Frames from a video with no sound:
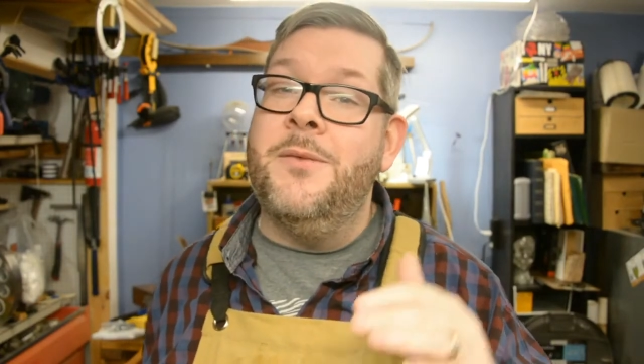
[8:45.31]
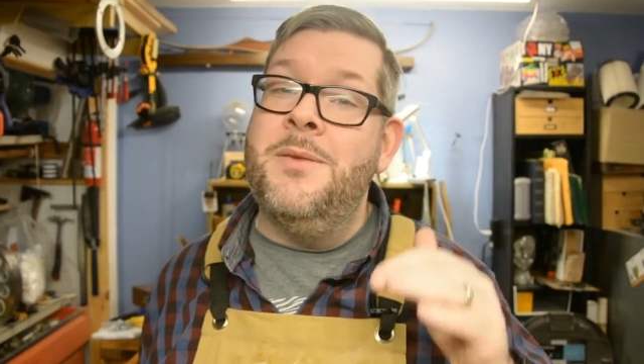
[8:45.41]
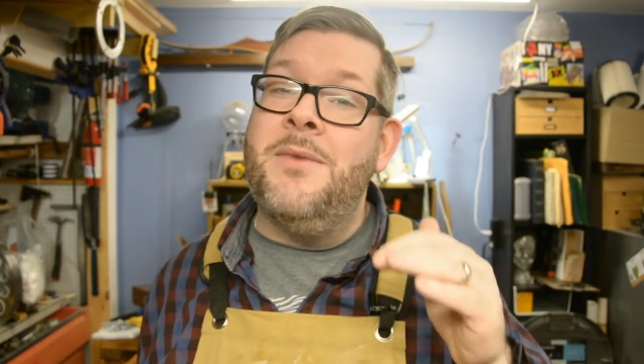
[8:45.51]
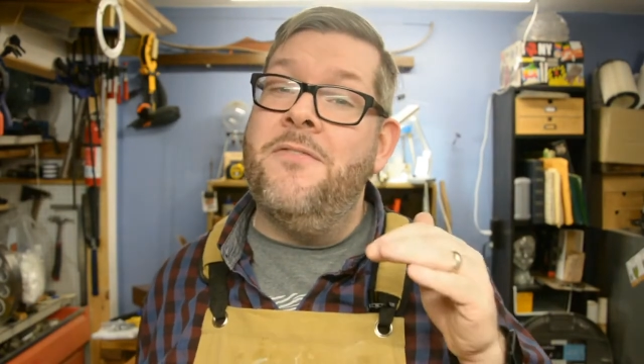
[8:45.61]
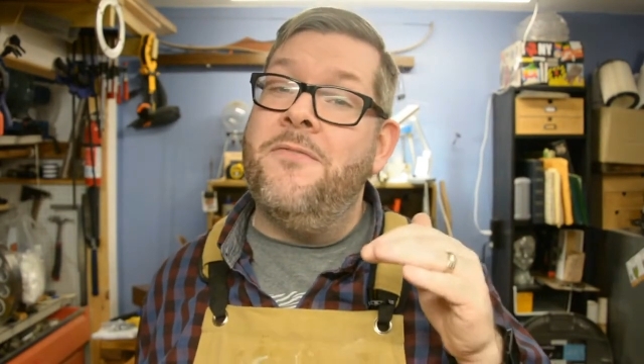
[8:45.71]
them
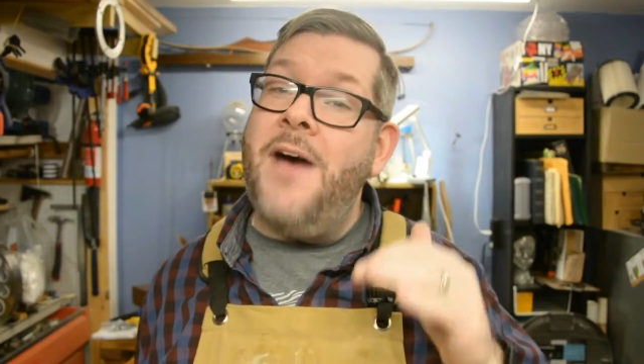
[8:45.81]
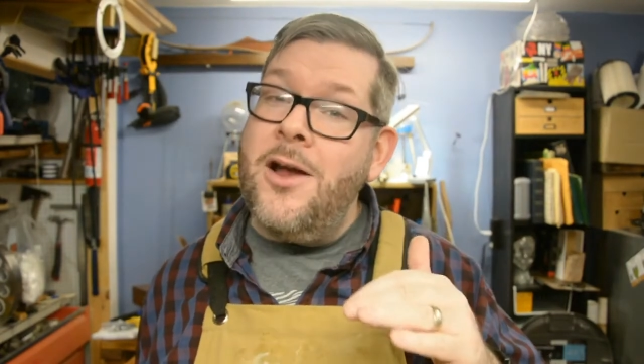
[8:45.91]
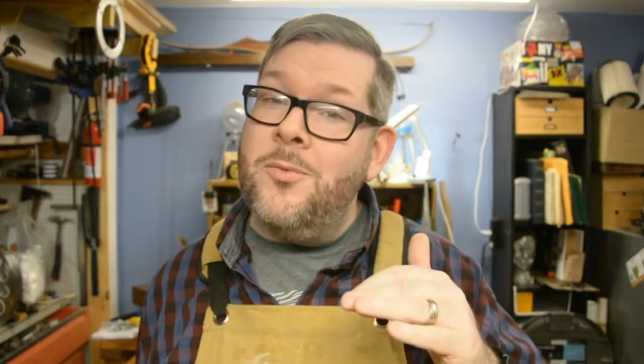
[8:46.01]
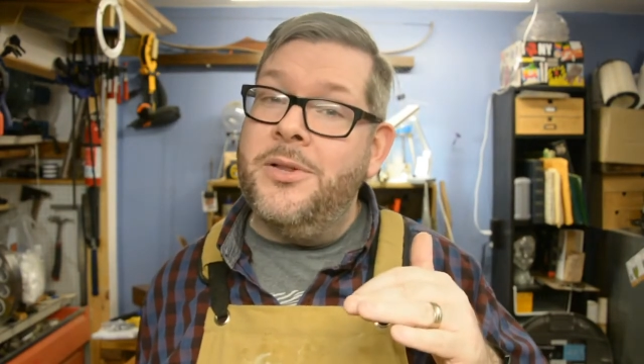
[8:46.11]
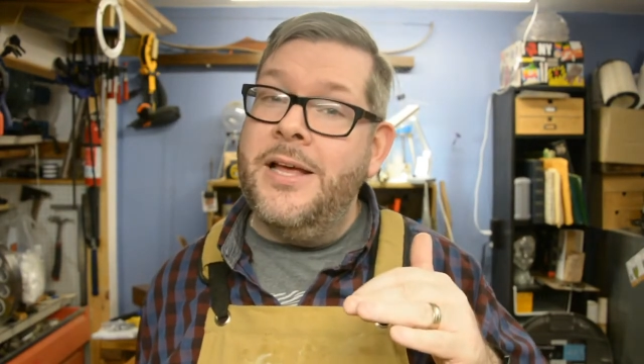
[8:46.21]
in my
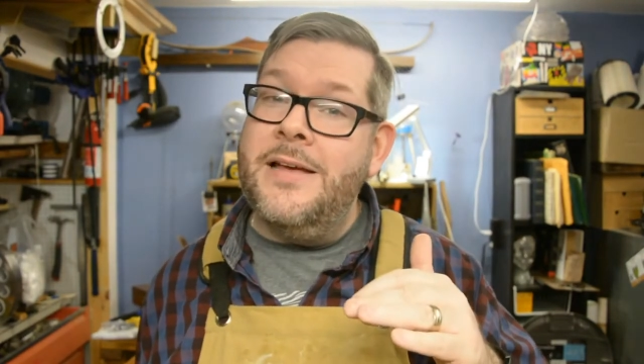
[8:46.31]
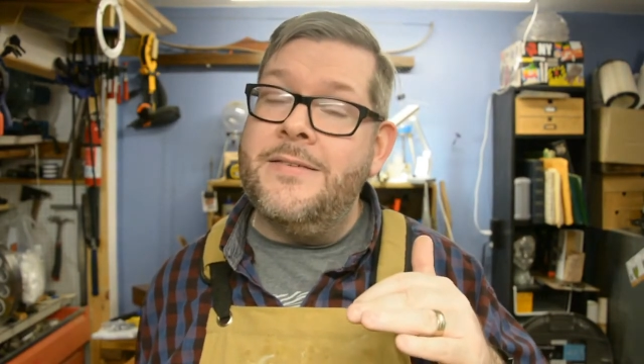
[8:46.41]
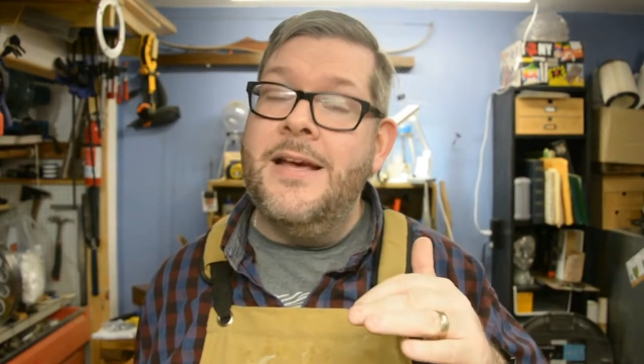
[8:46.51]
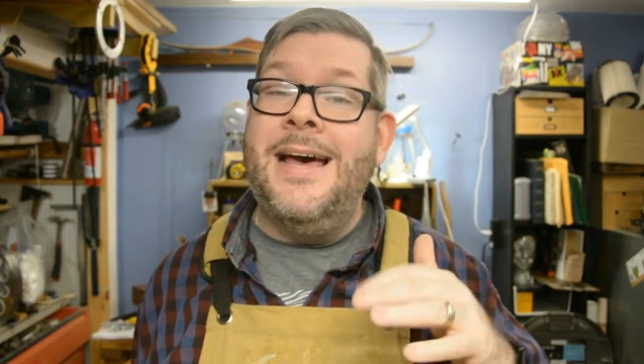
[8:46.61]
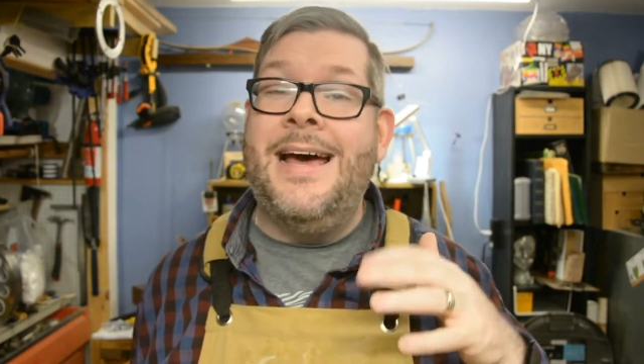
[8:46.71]

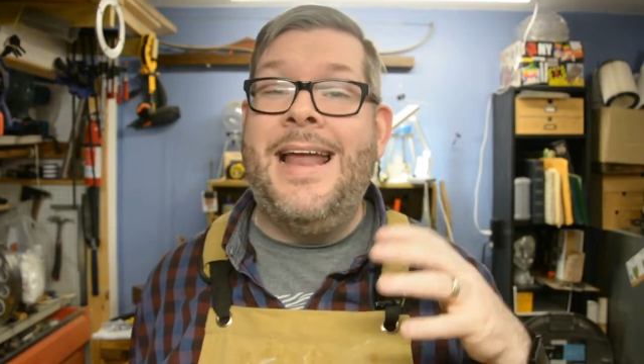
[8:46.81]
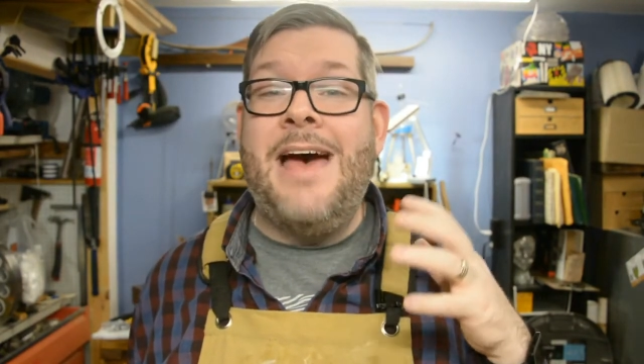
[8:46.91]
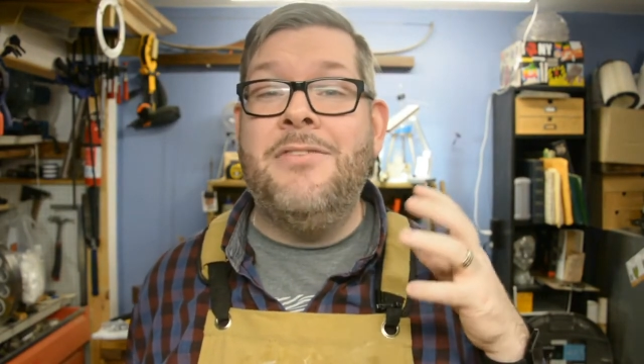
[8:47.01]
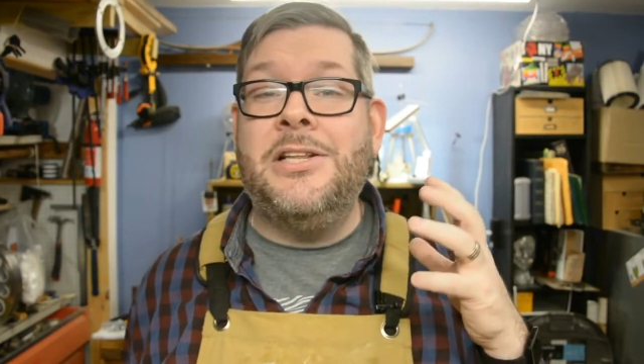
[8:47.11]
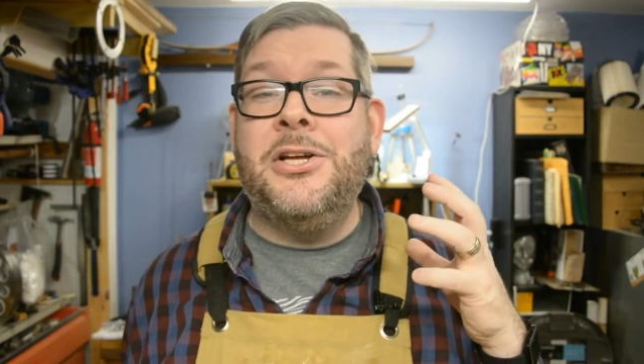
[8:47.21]
fireplace and
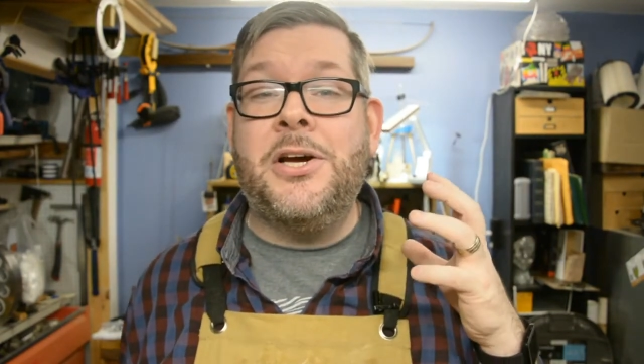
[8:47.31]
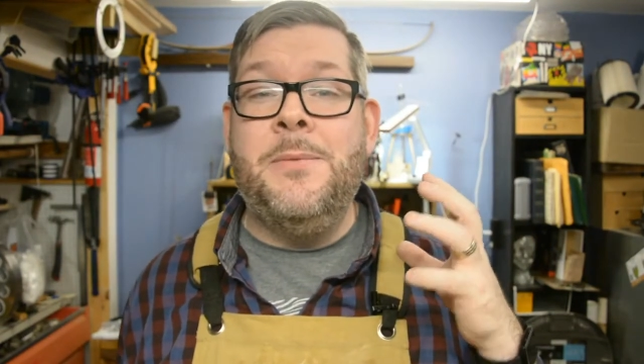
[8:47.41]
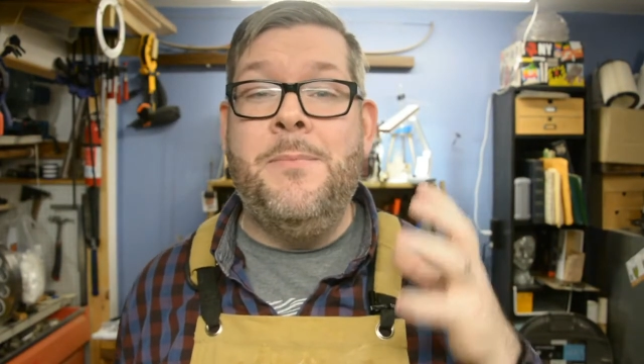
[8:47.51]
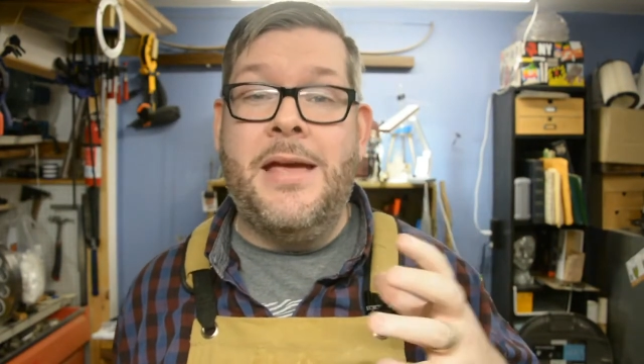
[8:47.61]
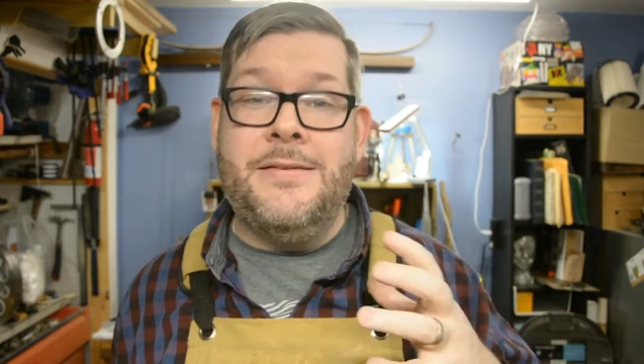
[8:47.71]
have it look
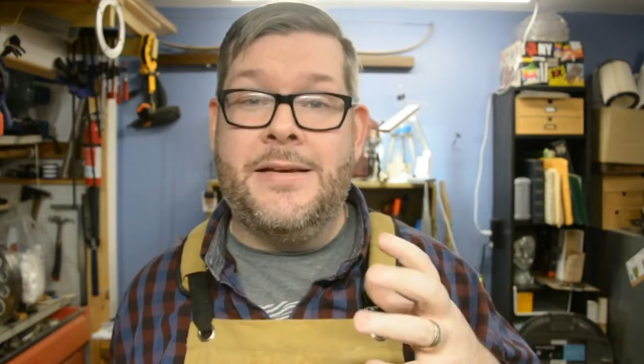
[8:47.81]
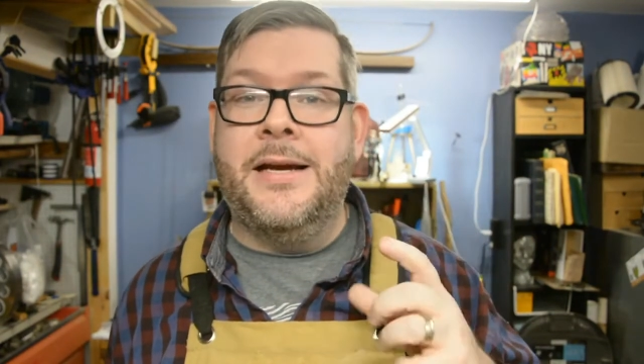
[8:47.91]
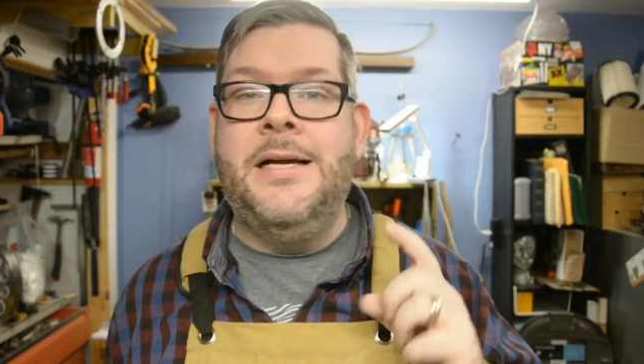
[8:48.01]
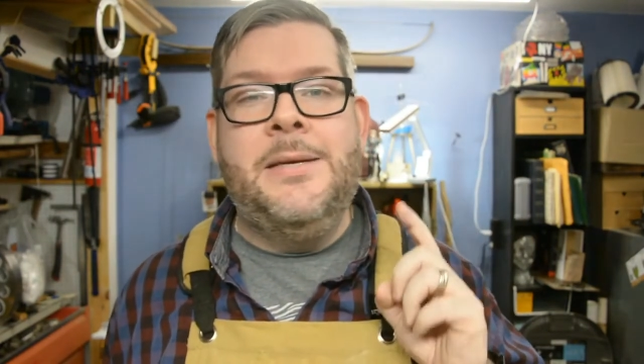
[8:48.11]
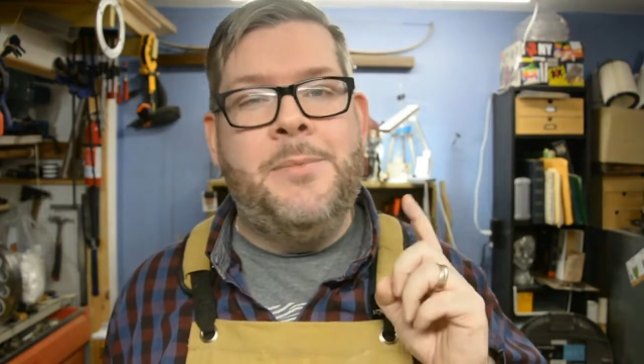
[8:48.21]
amazing,